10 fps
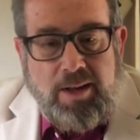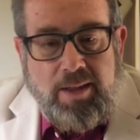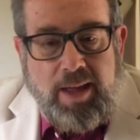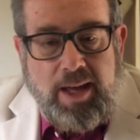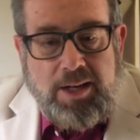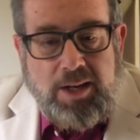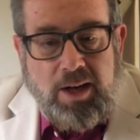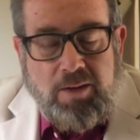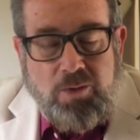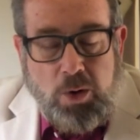
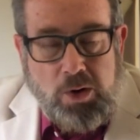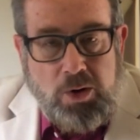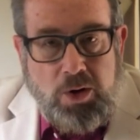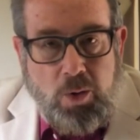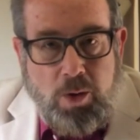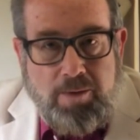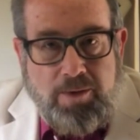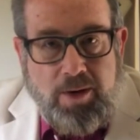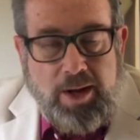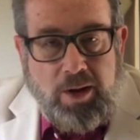that for good or
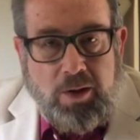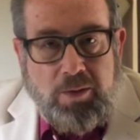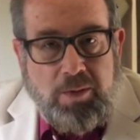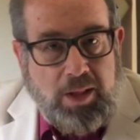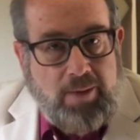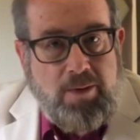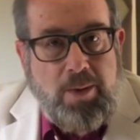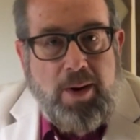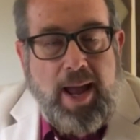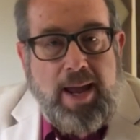for ill, love him
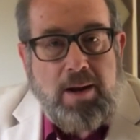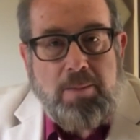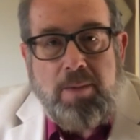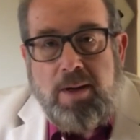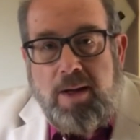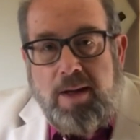or hate him,